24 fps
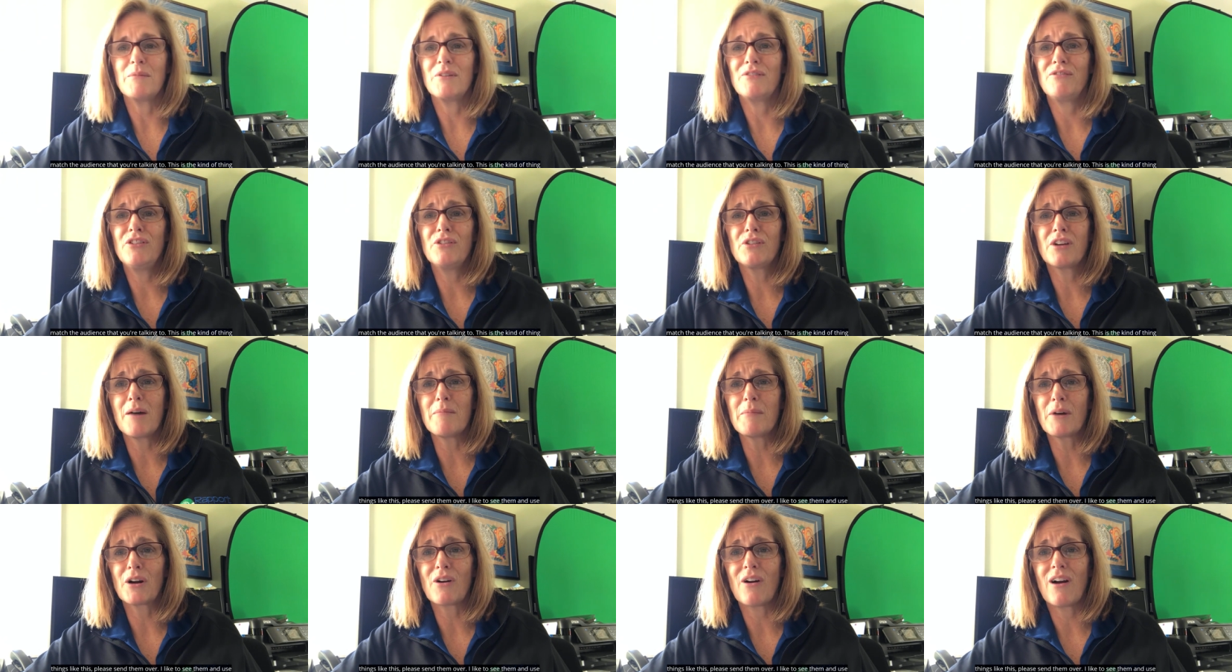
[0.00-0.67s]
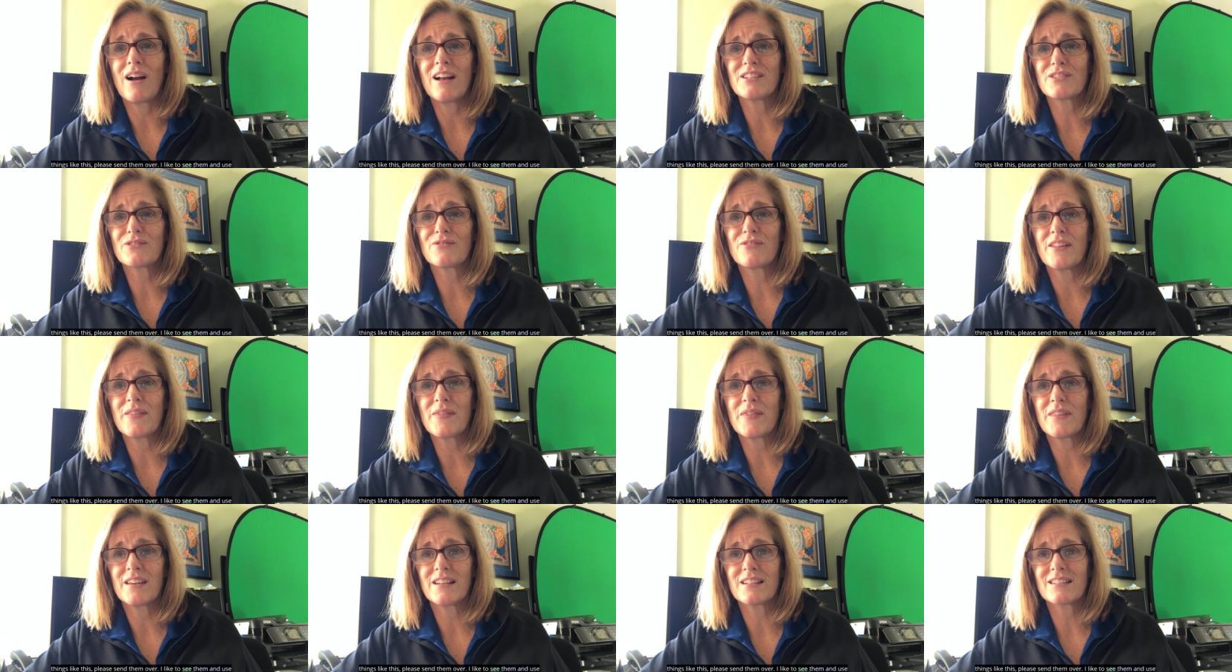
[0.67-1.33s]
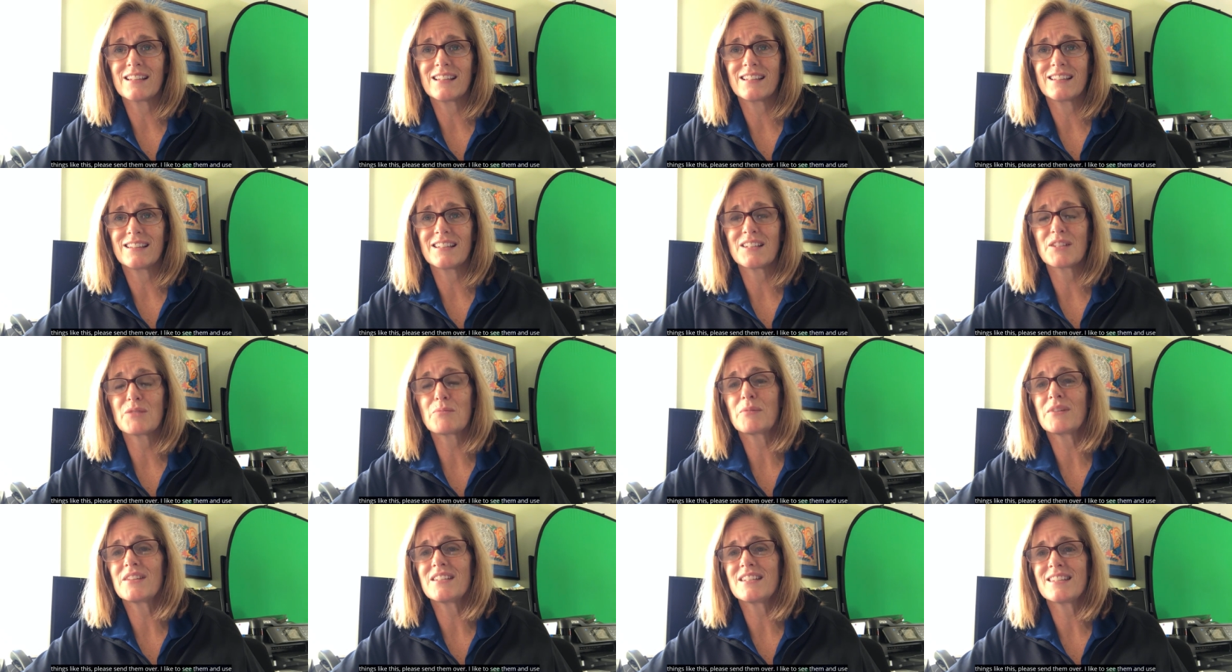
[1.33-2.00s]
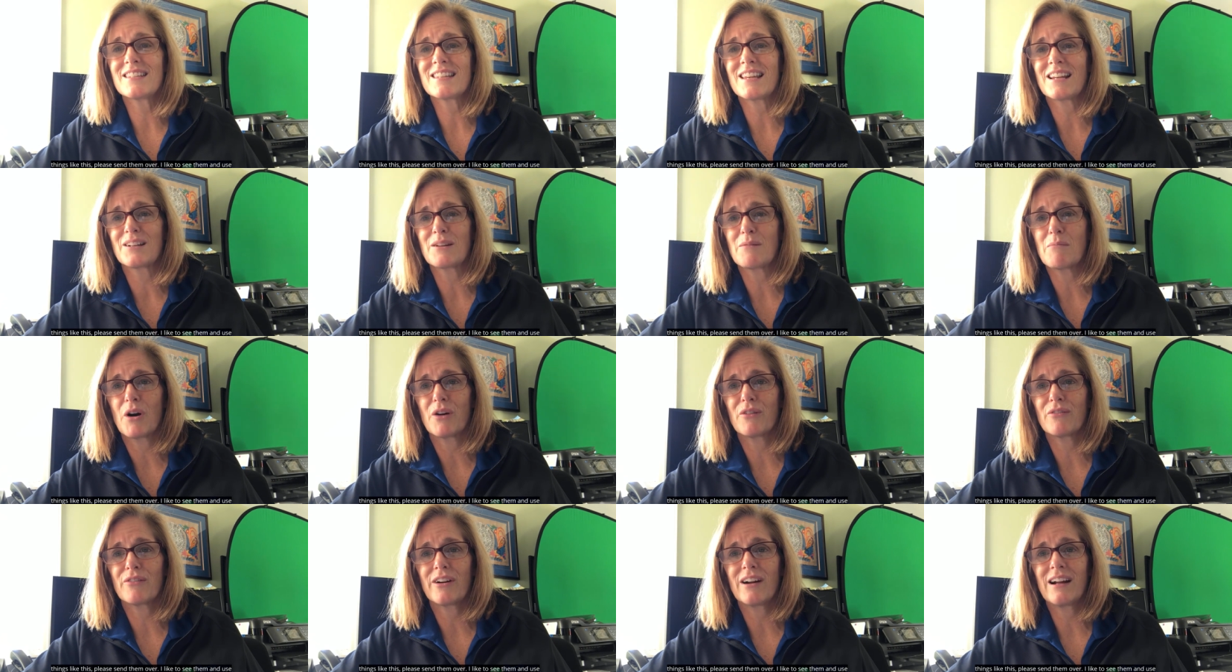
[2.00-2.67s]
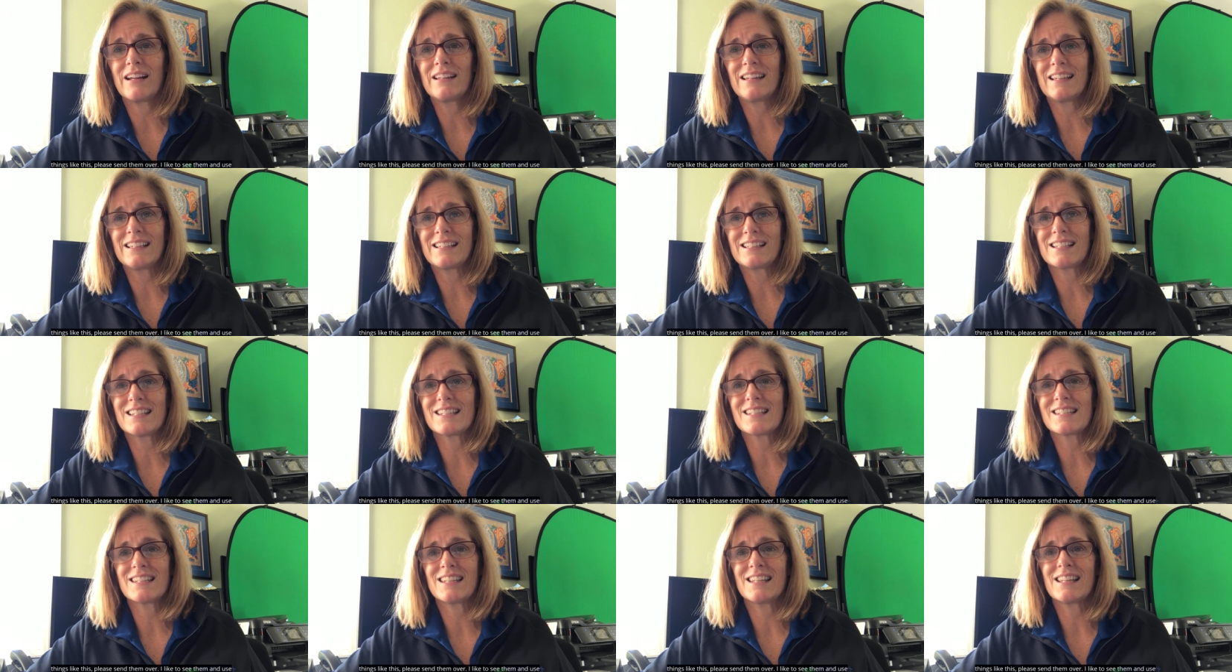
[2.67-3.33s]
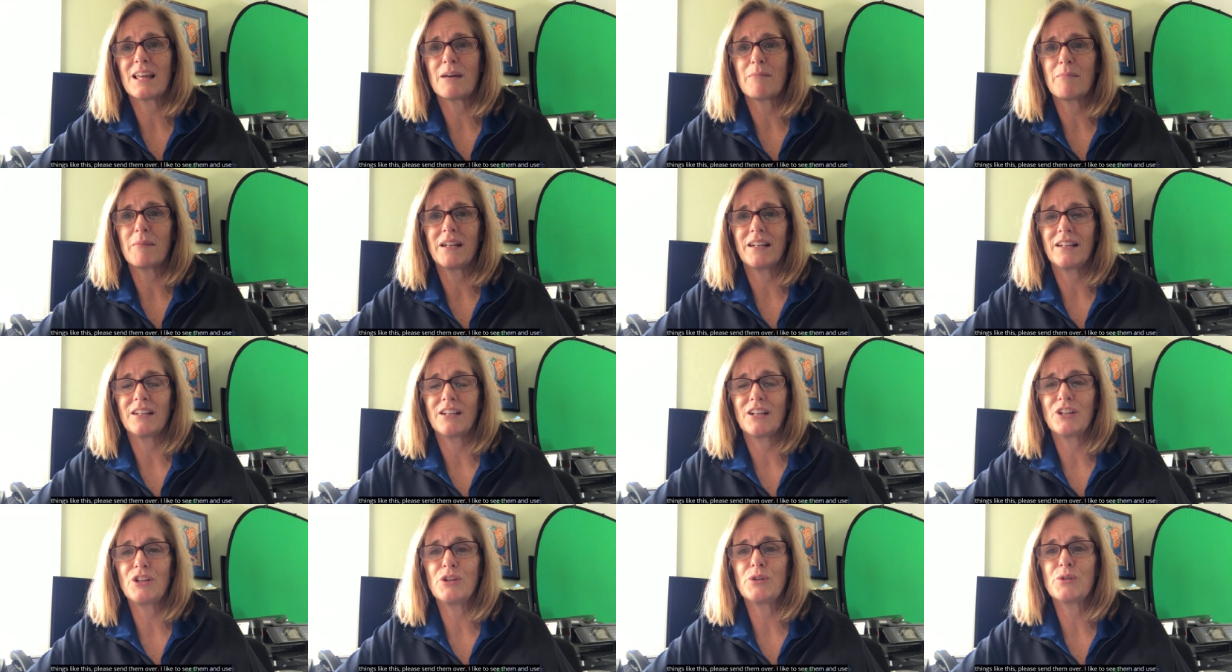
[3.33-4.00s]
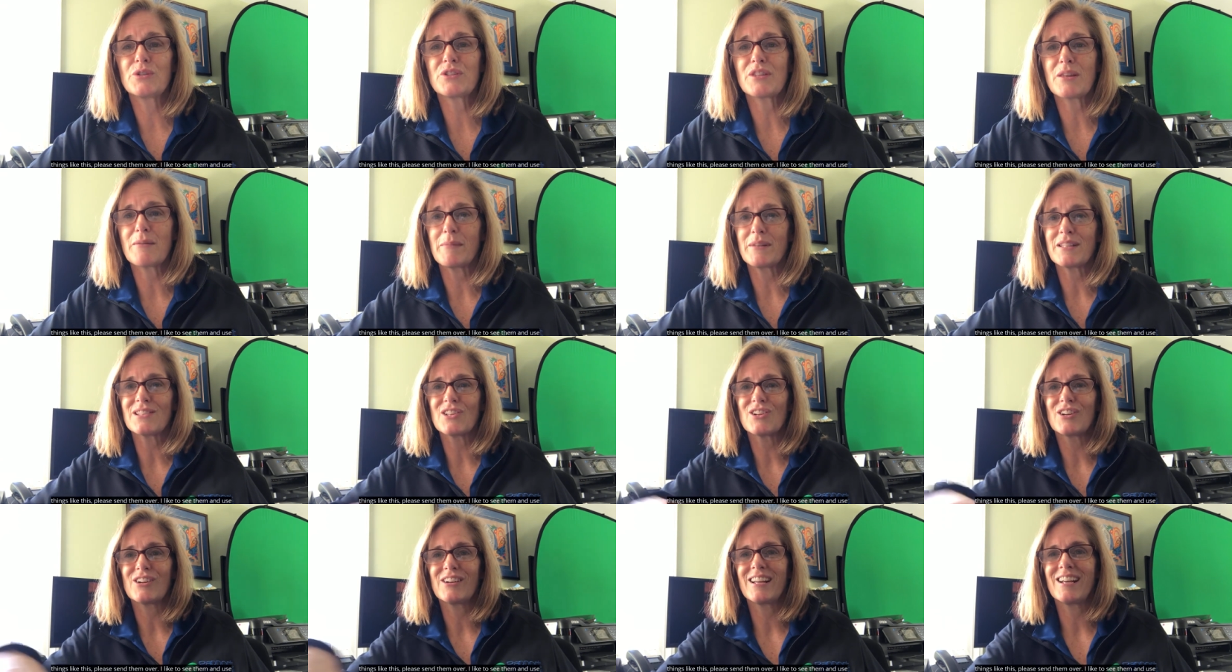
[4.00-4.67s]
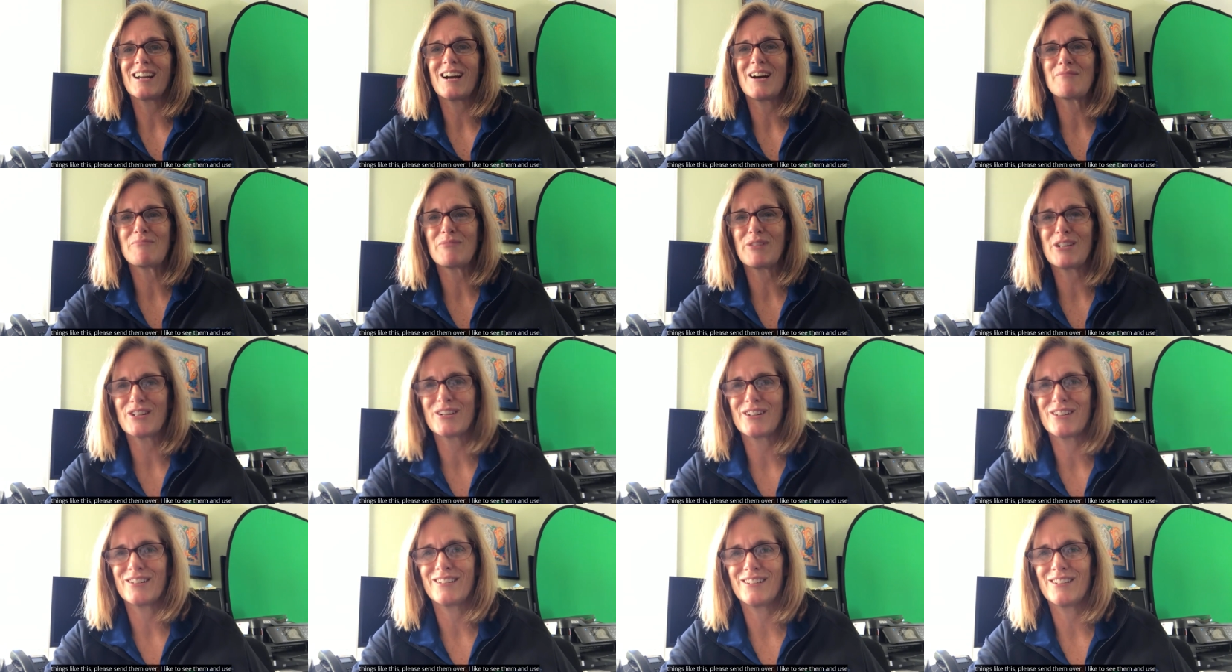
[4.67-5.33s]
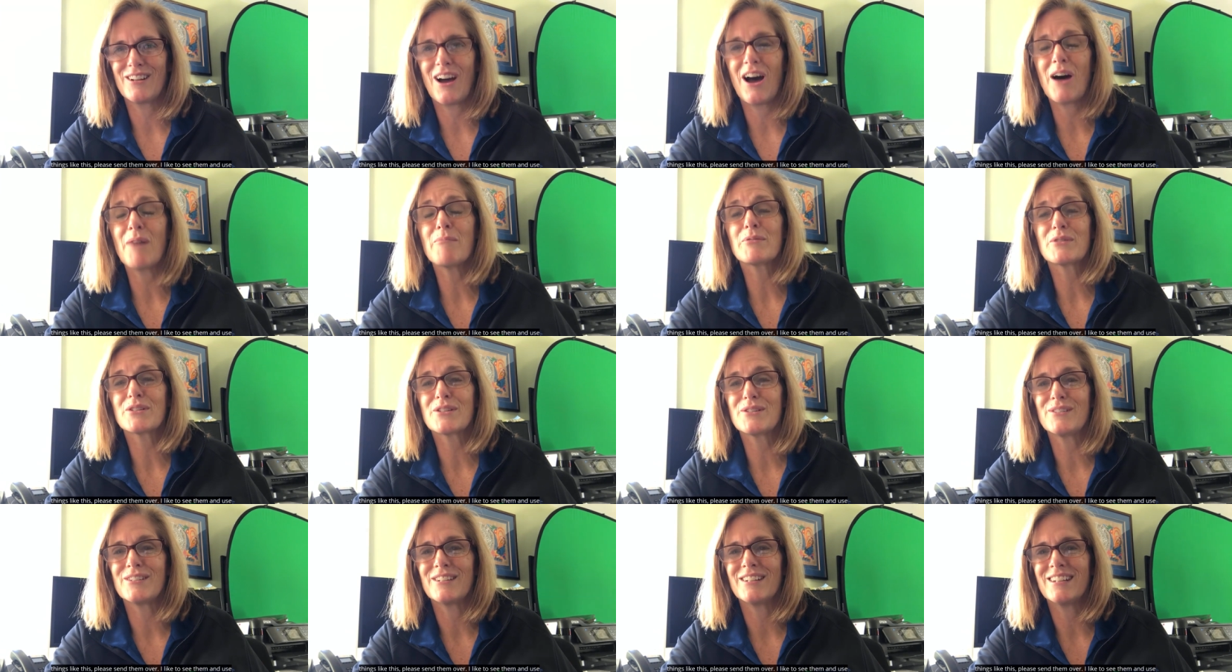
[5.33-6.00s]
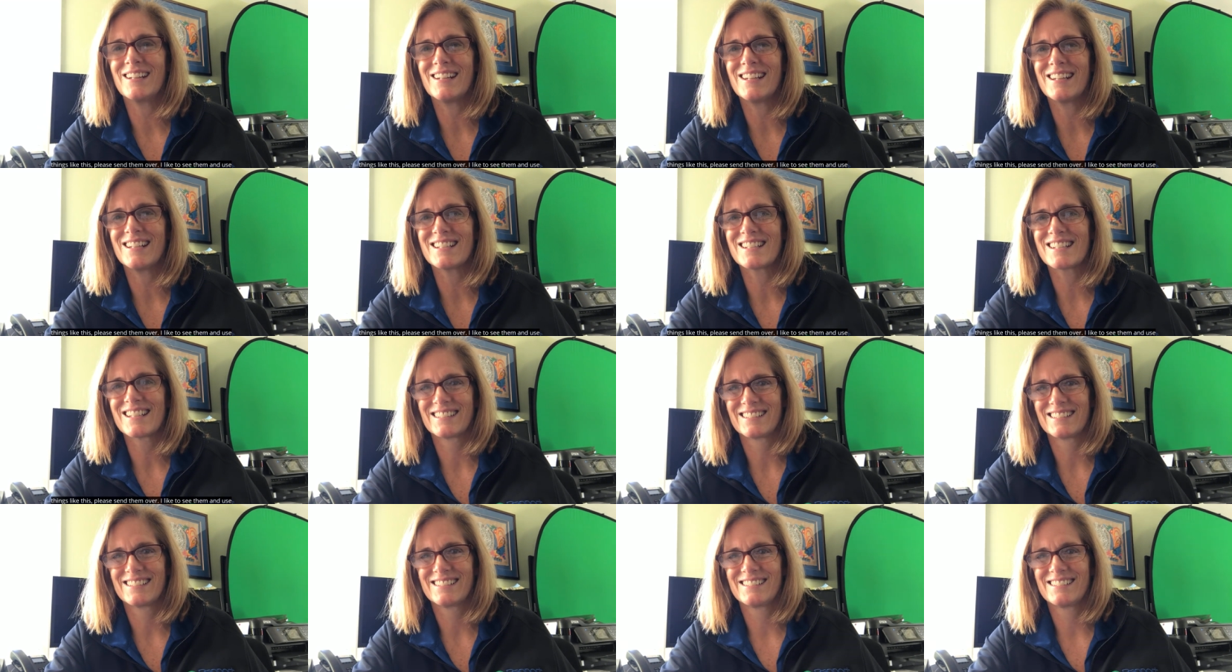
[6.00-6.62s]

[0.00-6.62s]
If you come across fun things like this, please send them over. I like to see them and use them as learning opportunities.